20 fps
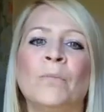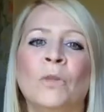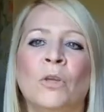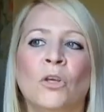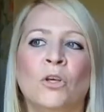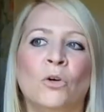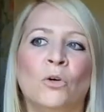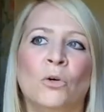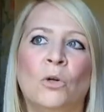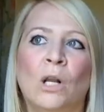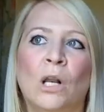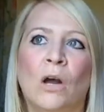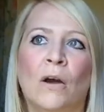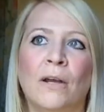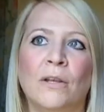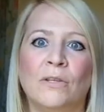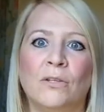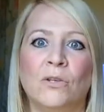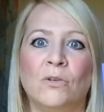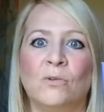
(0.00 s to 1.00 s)
you would
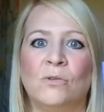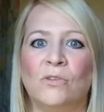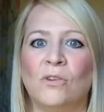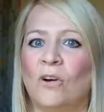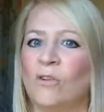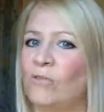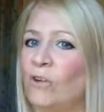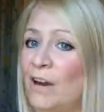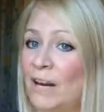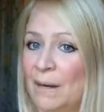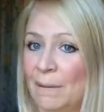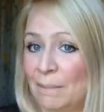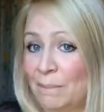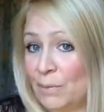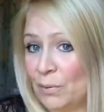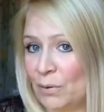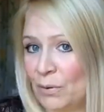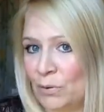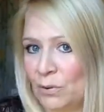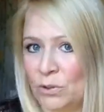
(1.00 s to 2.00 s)
like to start writing a
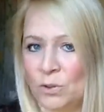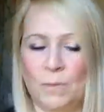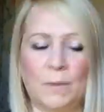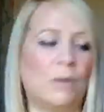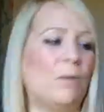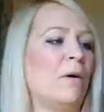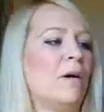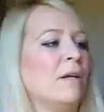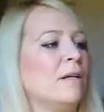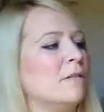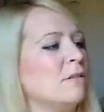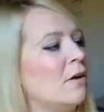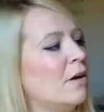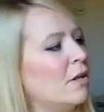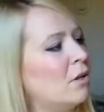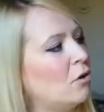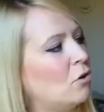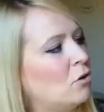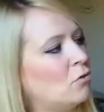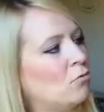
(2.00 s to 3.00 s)
book, which would be quite
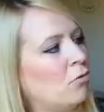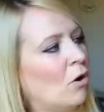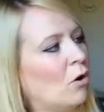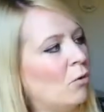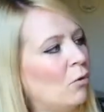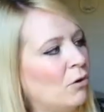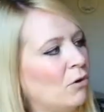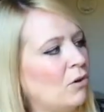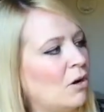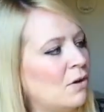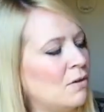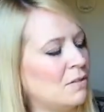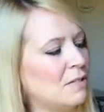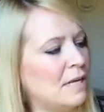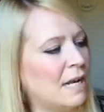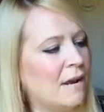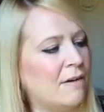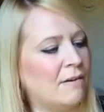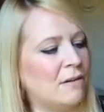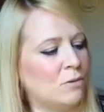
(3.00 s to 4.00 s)
exciting. You could write all your notes
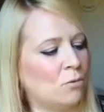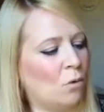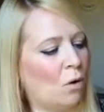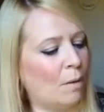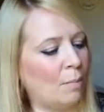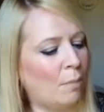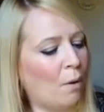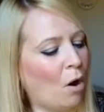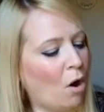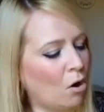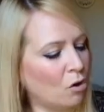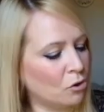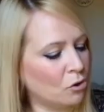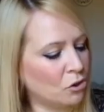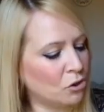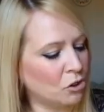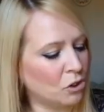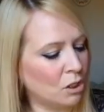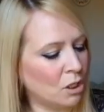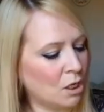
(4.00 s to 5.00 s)
in here, and it's quite
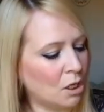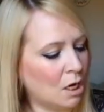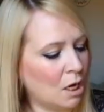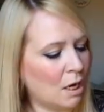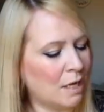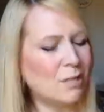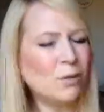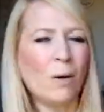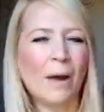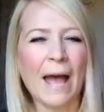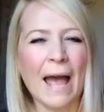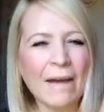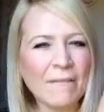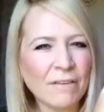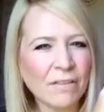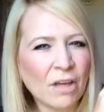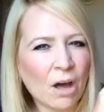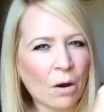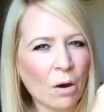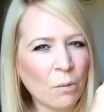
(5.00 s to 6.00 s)
posh. It's quite heavy
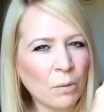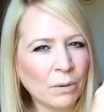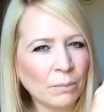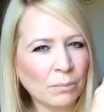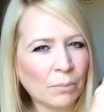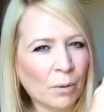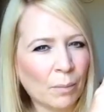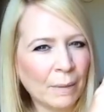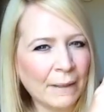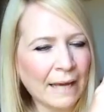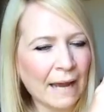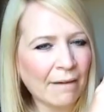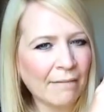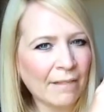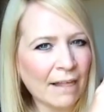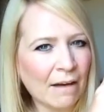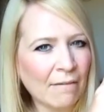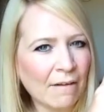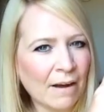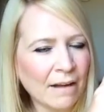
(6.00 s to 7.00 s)
though. I wouldn't probably carry
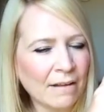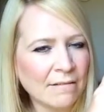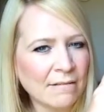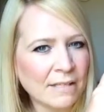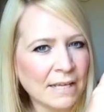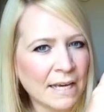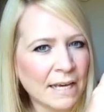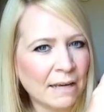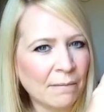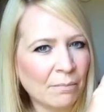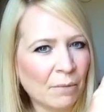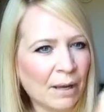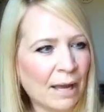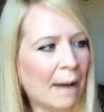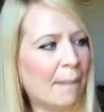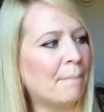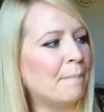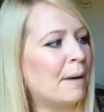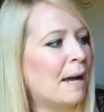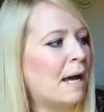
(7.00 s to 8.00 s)
that around in my
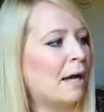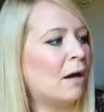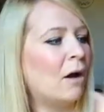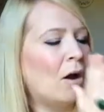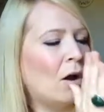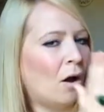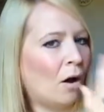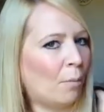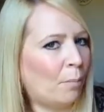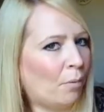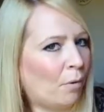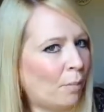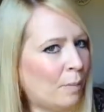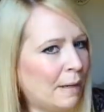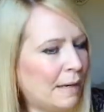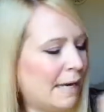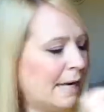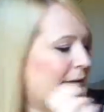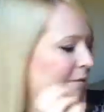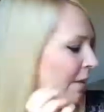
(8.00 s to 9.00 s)
handbag. I'd
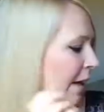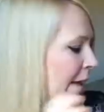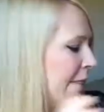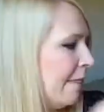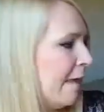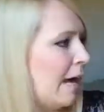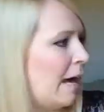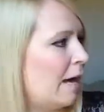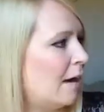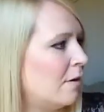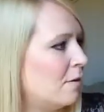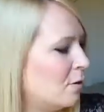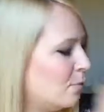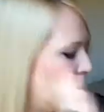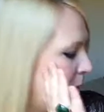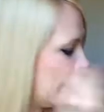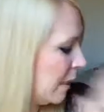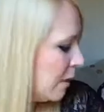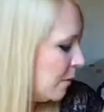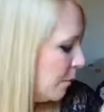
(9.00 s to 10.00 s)
probably leave that in the house,
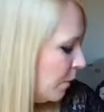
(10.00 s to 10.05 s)
but that's